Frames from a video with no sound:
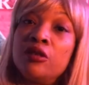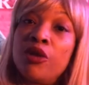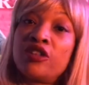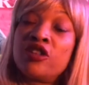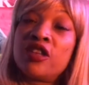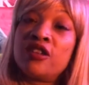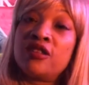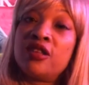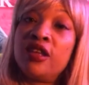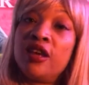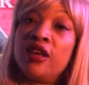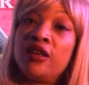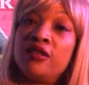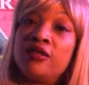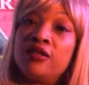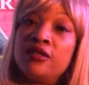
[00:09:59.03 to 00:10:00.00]
Precious
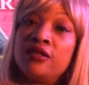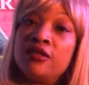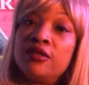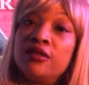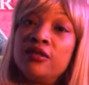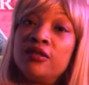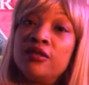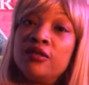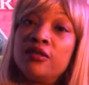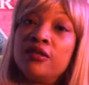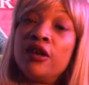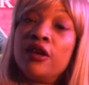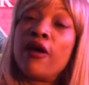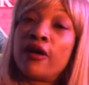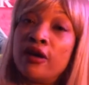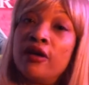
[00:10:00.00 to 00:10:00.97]
STDs?
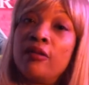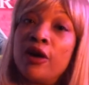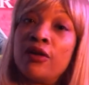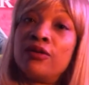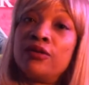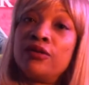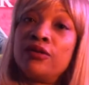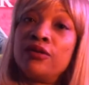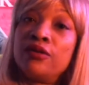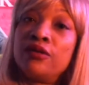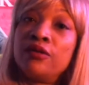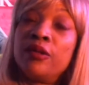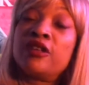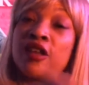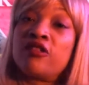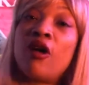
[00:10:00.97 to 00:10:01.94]
Here I come, ho.
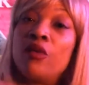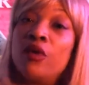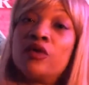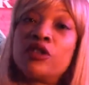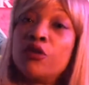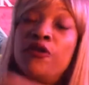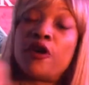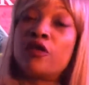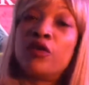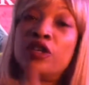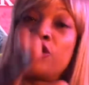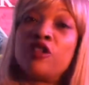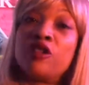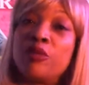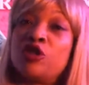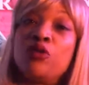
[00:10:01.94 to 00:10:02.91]
Because I thought we were still fucking with
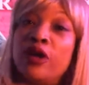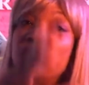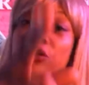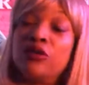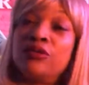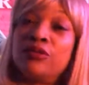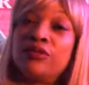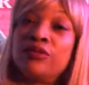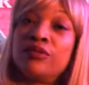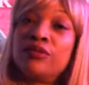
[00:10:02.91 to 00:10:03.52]
each other, but you ain't through.